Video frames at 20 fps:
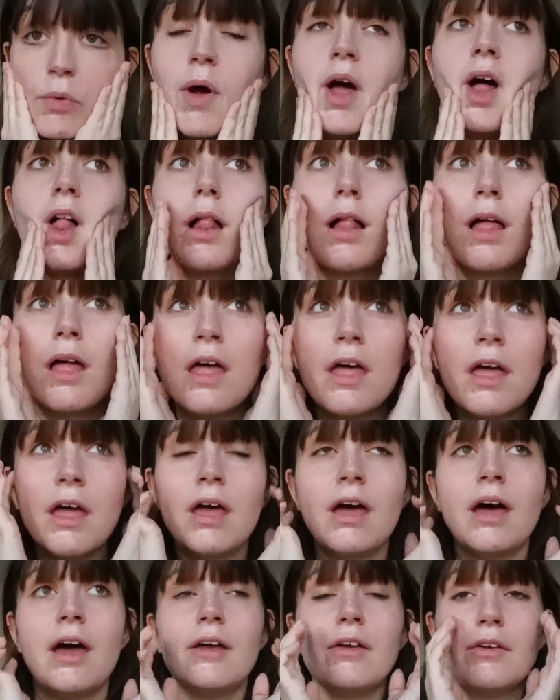well.
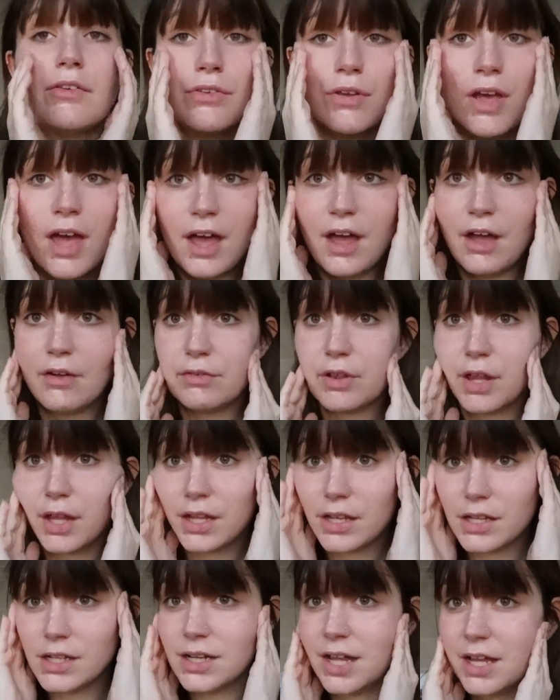I also have
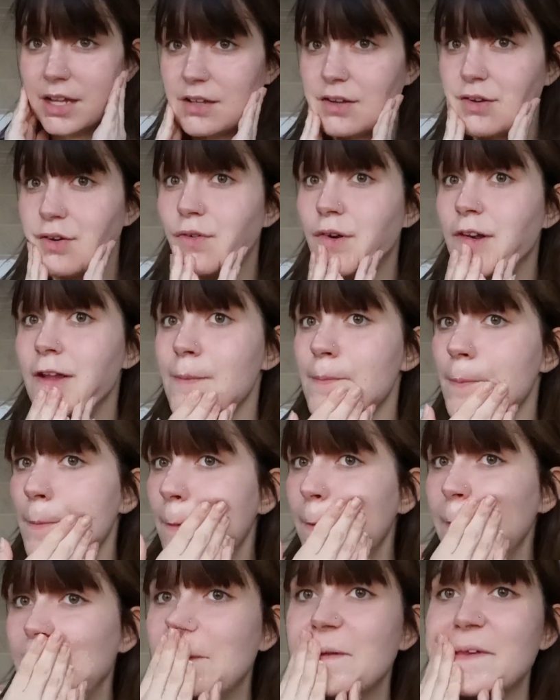like a night cream.
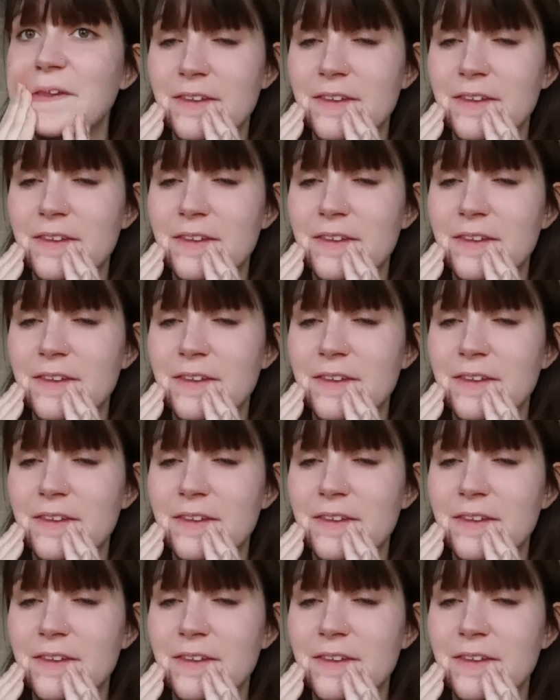This